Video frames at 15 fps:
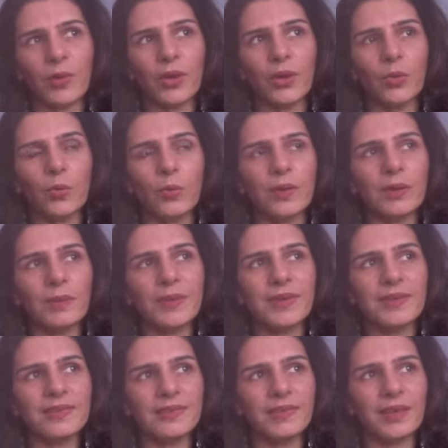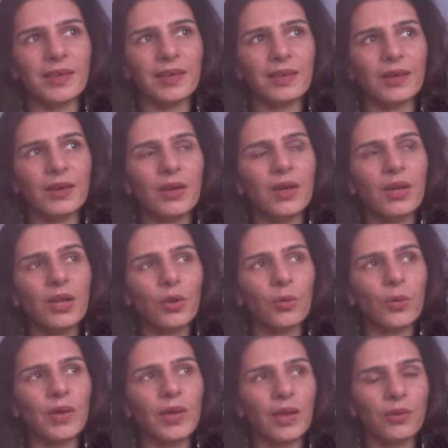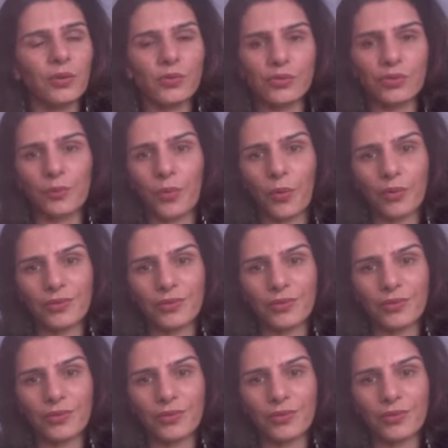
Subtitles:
where you will be looking at your support